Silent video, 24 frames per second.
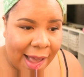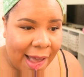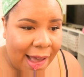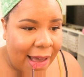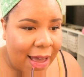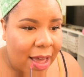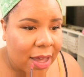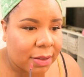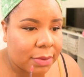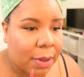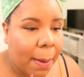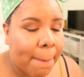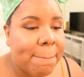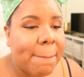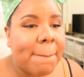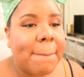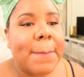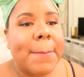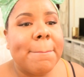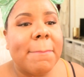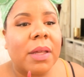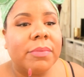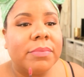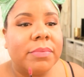These
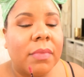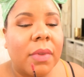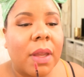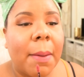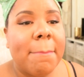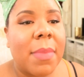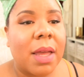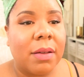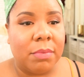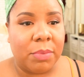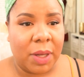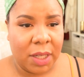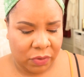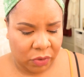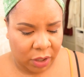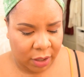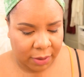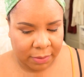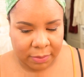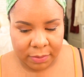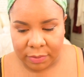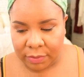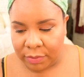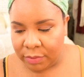lipsticks stay
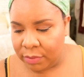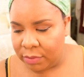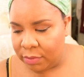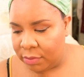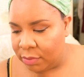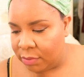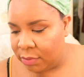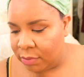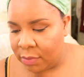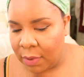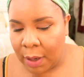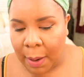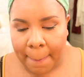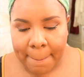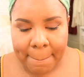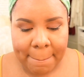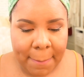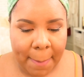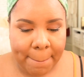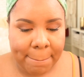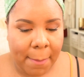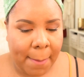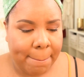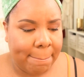on like all
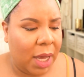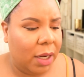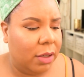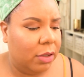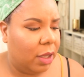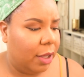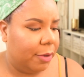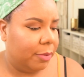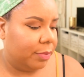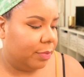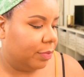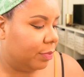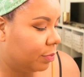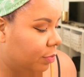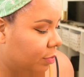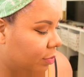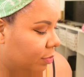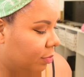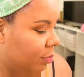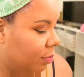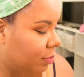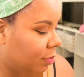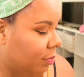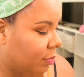day almost,
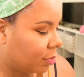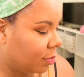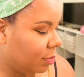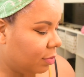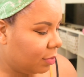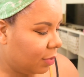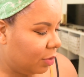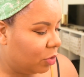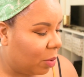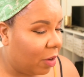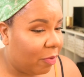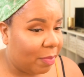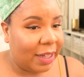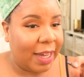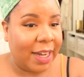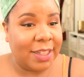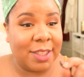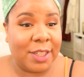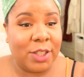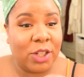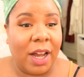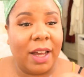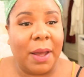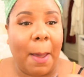and
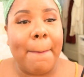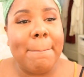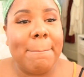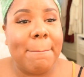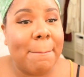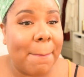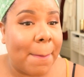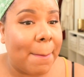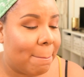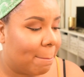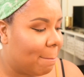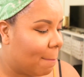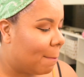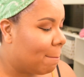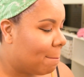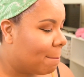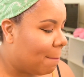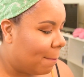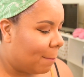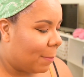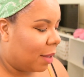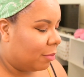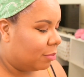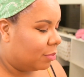usually if I eat I
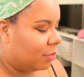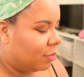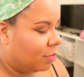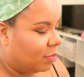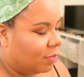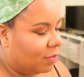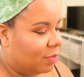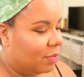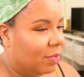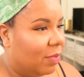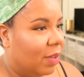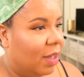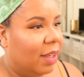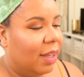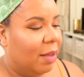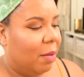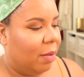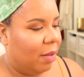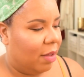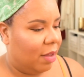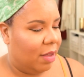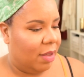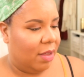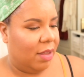only have to reapply like
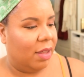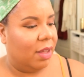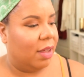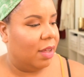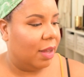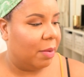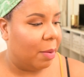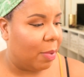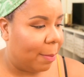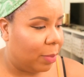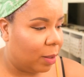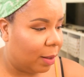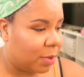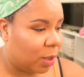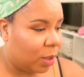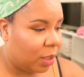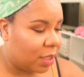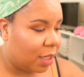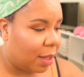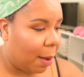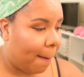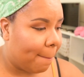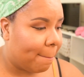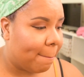once. That's why I
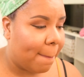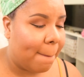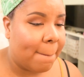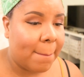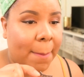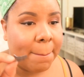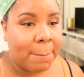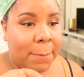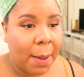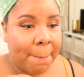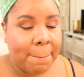love them so much.